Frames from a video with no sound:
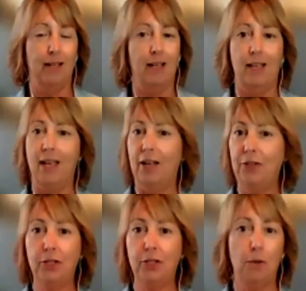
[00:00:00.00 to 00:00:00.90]
He has
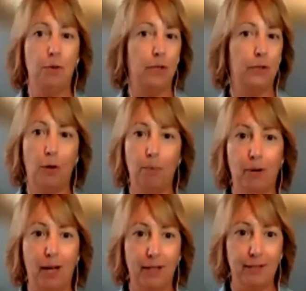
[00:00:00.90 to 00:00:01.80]
to go through this whole
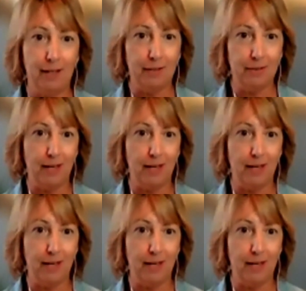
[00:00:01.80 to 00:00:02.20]
process,